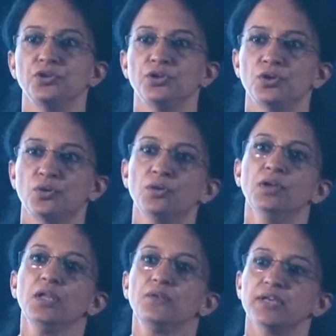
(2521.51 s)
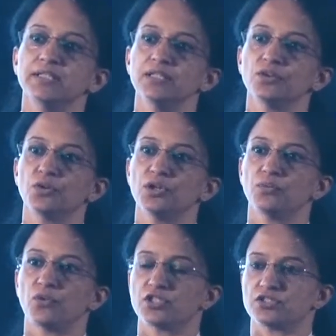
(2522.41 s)
know whether the code
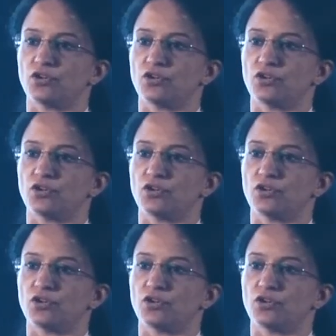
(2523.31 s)
was